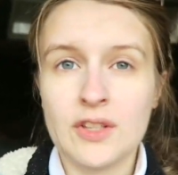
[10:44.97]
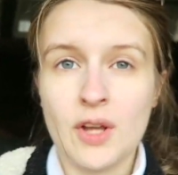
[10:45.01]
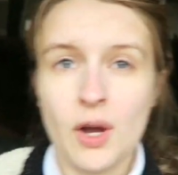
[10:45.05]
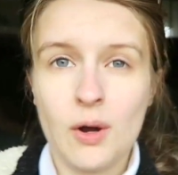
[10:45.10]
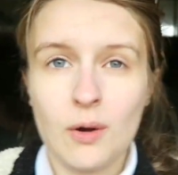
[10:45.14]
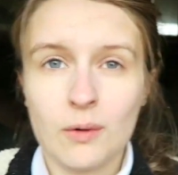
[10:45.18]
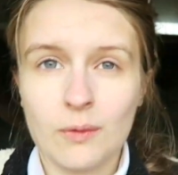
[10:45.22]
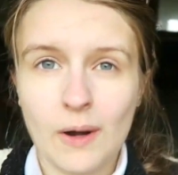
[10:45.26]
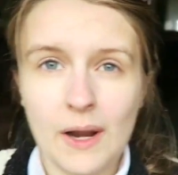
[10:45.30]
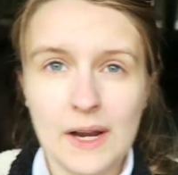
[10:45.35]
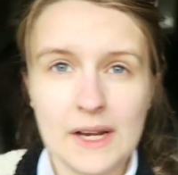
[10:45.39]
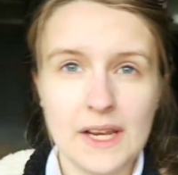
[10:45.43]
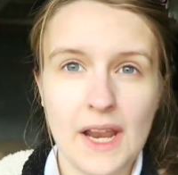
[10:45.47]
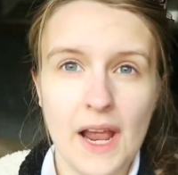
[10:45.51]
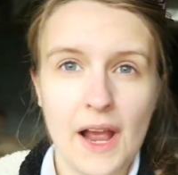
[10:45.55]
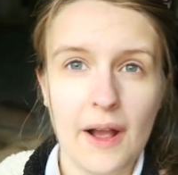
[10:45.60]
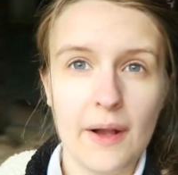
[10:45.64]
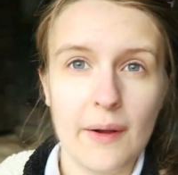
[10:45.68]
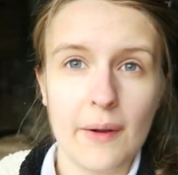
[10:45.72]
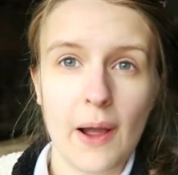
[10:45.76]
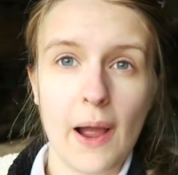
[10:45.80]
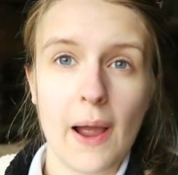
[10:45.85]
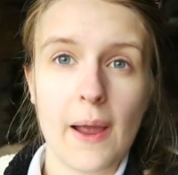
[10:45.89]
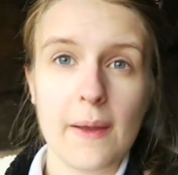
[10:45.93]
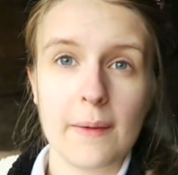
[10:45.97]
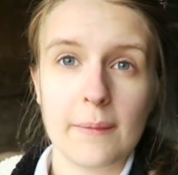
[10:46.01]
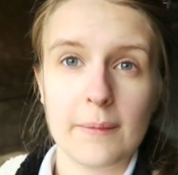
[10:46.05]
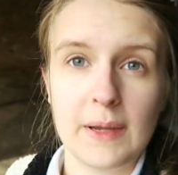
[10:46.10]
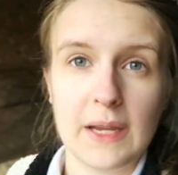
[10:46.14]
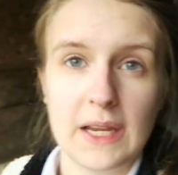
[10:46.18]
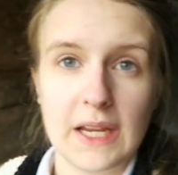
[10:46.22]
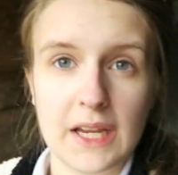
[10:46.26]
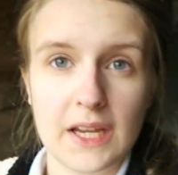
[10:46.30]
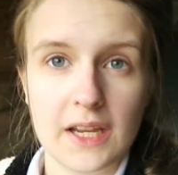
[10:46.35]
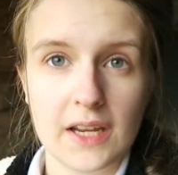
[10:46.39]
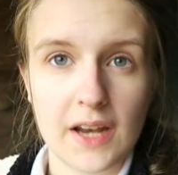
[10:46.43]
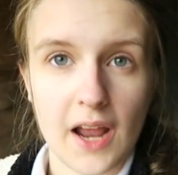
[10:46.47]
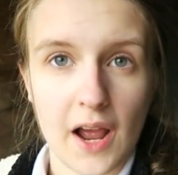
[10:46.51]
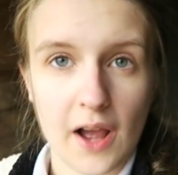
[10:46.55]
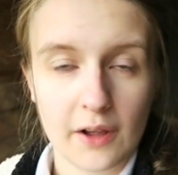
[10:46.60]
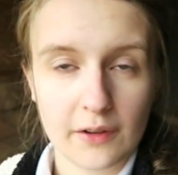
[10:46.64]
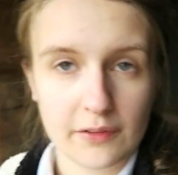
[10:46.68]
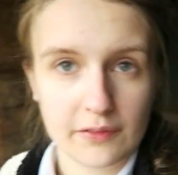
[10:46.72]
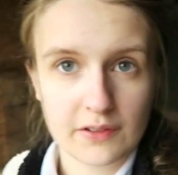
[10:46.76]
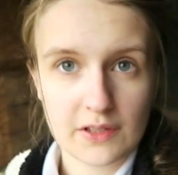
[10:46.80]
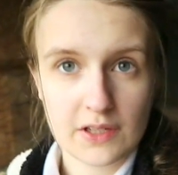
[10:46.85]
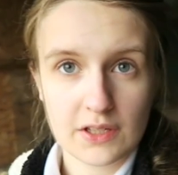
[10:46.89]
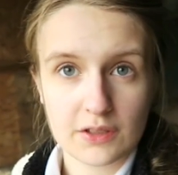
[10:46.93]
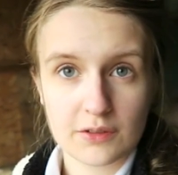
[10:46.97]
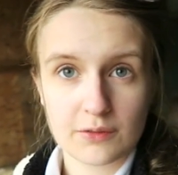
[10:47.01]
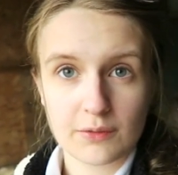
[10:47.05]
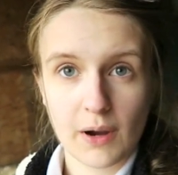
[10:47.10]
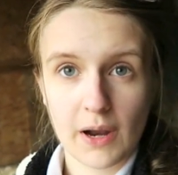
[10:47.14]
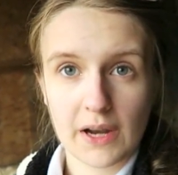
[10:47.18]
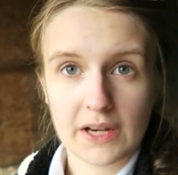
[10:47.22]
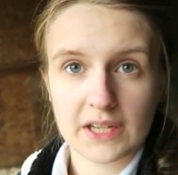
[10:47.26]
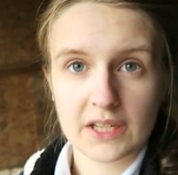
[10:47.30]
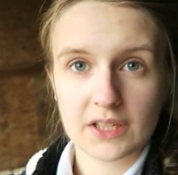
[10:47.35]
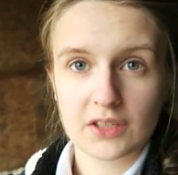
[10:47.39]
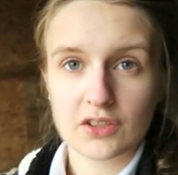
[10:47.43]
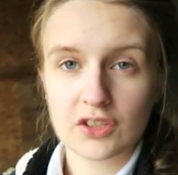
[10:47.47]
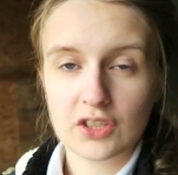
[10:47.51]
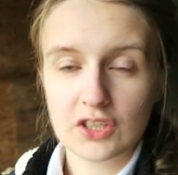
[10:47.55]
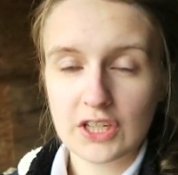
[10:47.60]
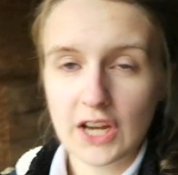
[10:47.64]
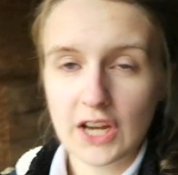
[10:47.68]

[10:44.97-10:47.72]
so right now I am in Alfie's run-in